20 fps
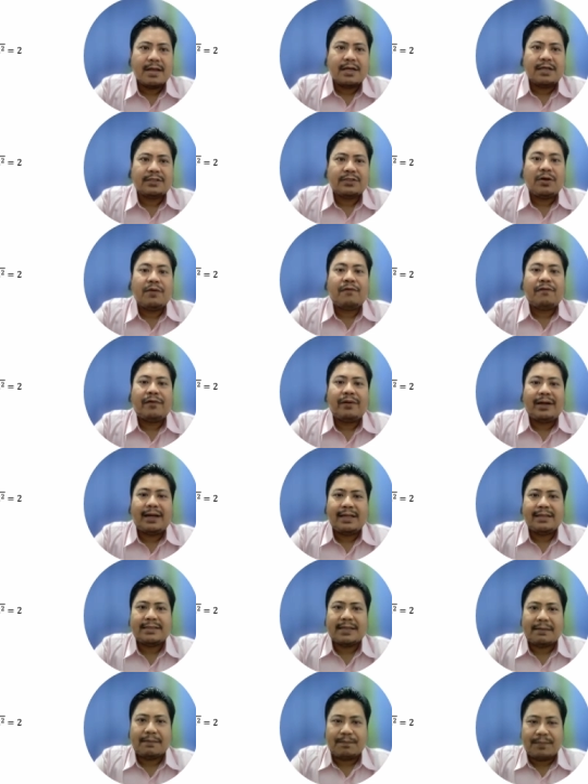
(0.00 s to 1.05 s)
So for
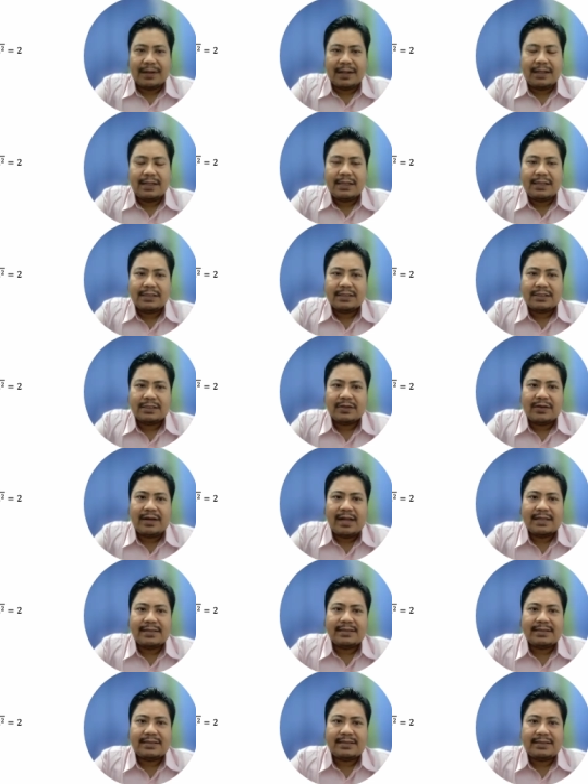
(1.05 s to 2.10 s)
example, so
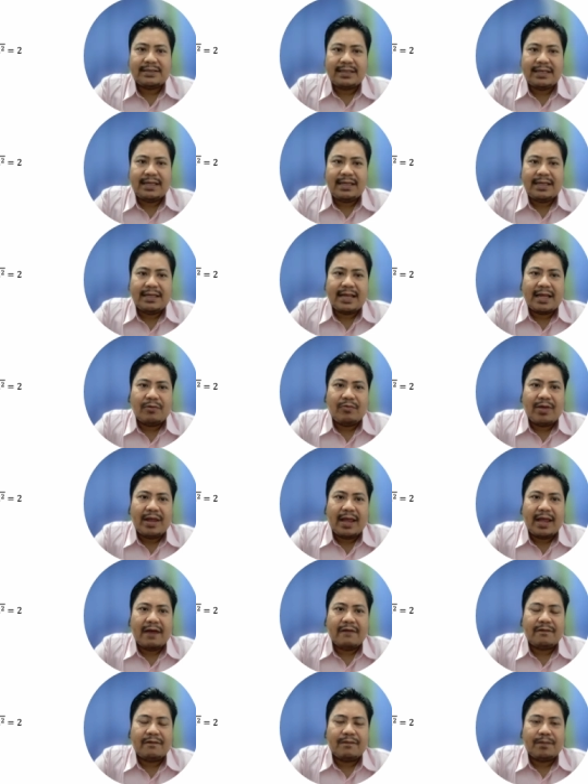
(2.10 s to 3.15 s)
let's see that we
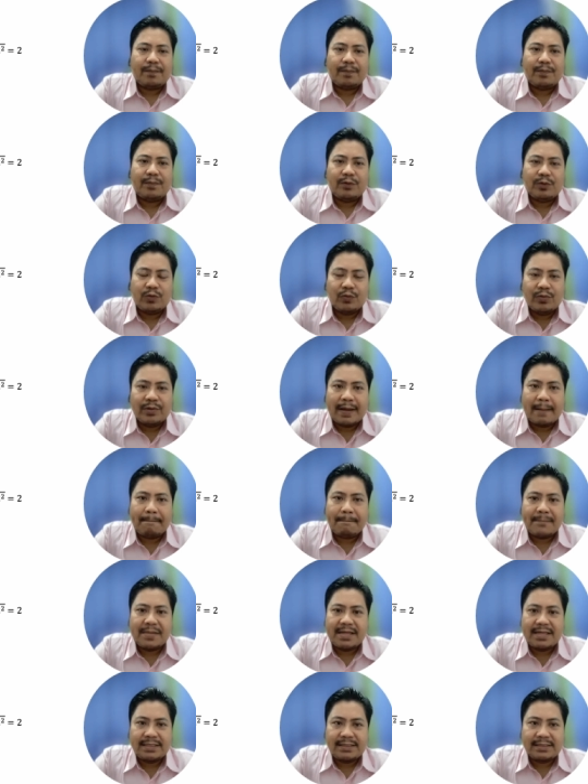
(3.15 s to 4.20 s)
have two
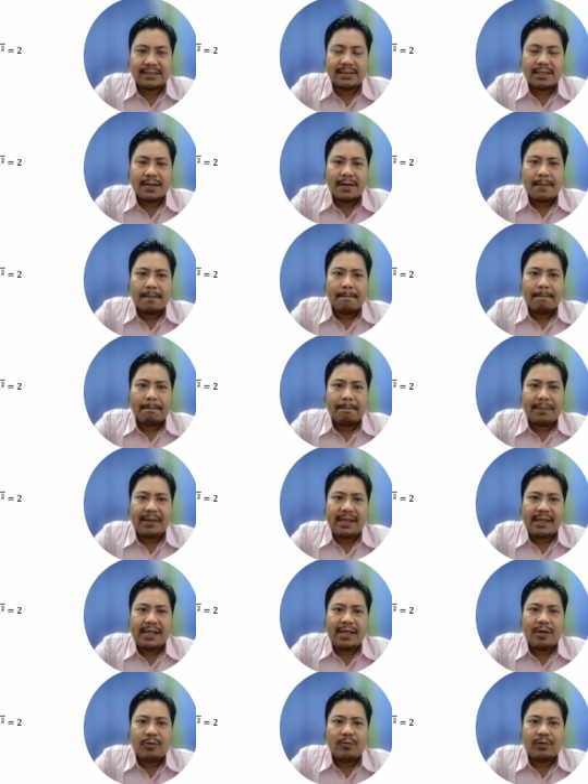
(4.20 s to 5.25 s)
numbers, p
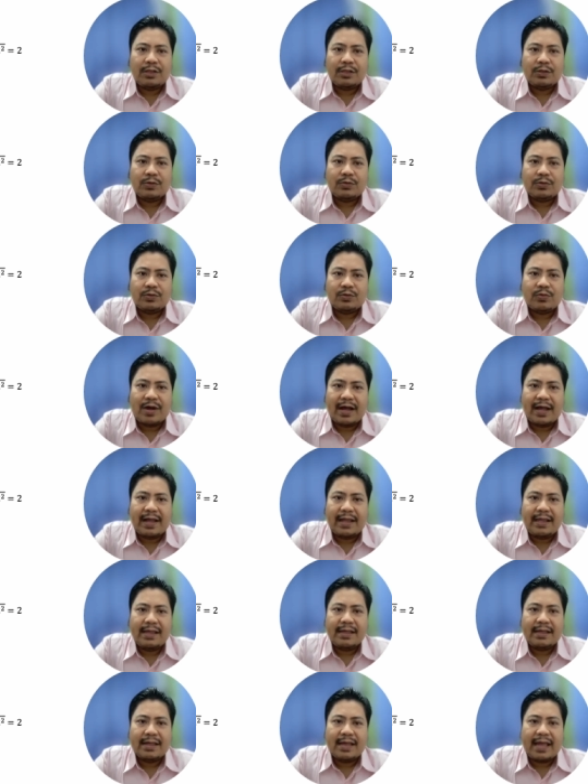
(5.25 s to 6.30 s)
equal to
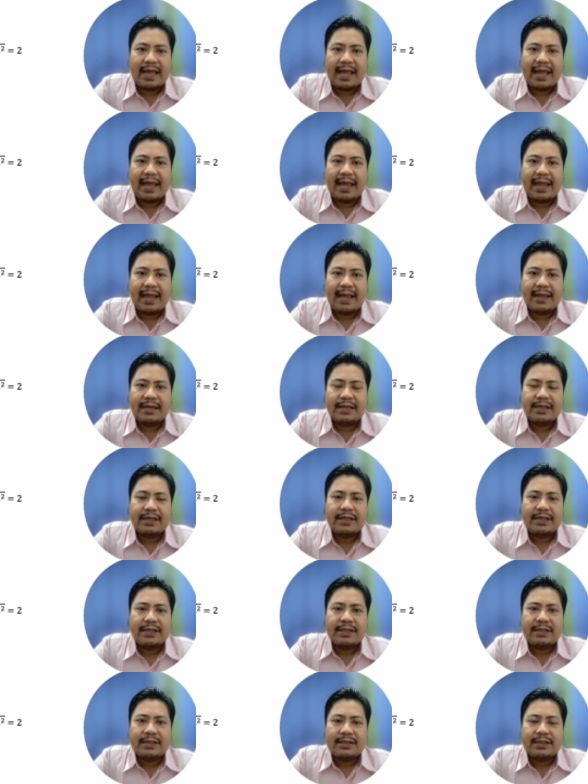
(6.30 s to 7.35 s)
2i, and
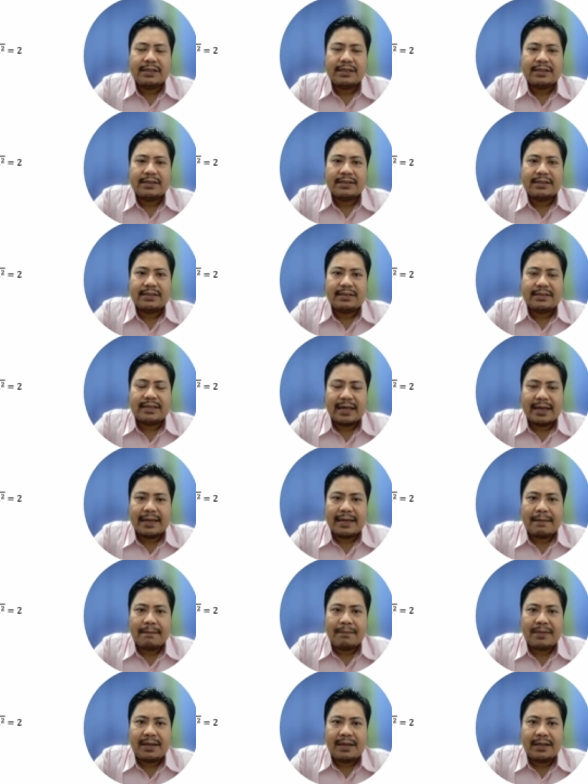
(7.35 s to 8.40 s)
the second
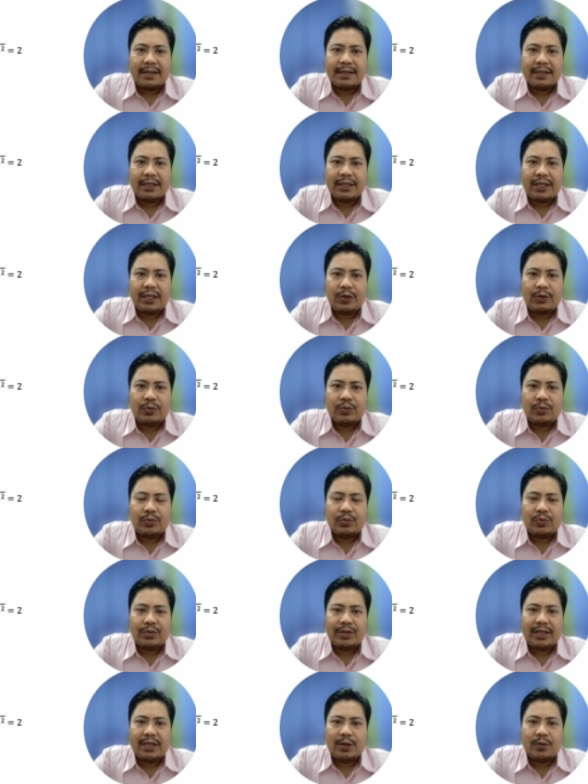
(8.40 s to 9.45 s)
number q
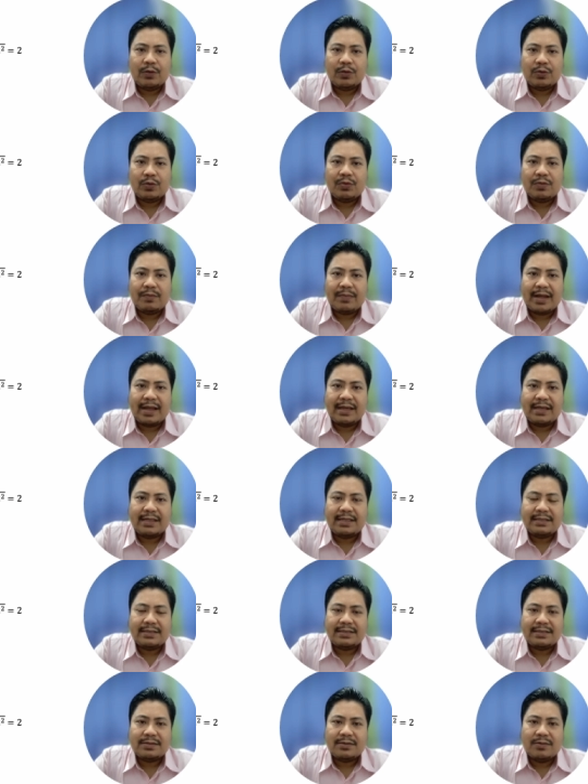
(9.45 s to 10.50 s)
equal to
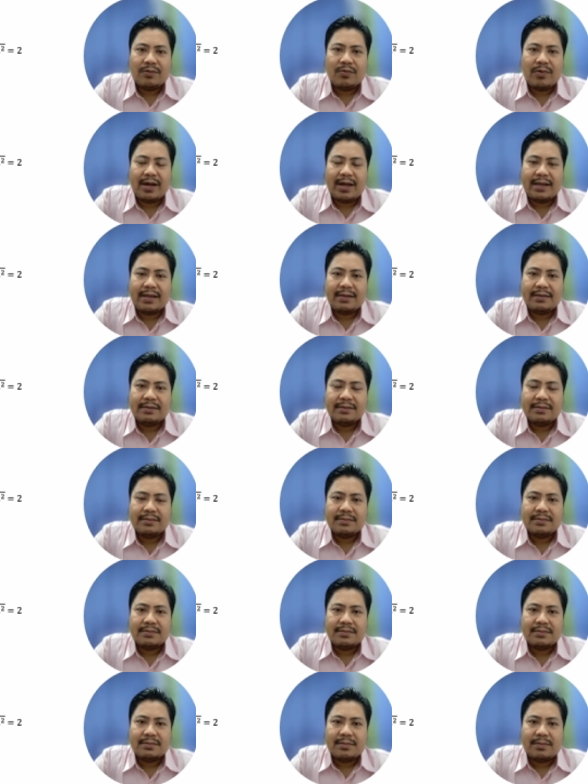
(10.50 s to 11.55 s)
minus 1
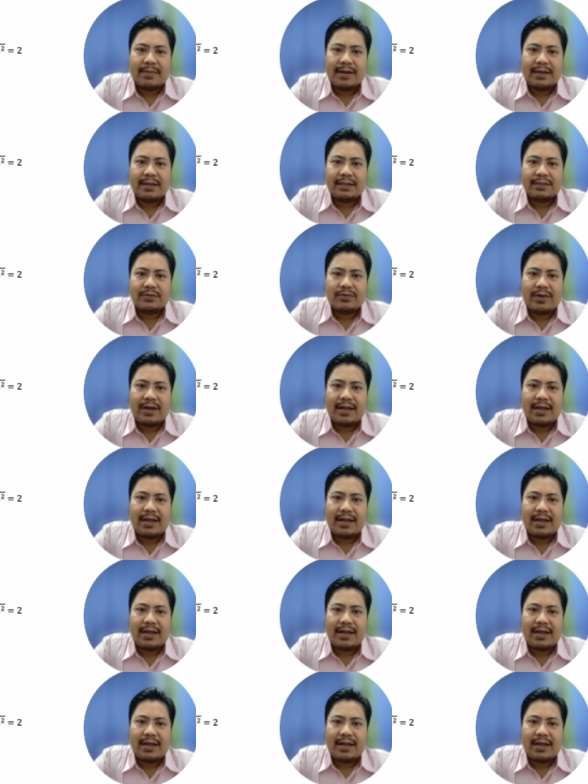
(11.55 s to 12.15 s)
minus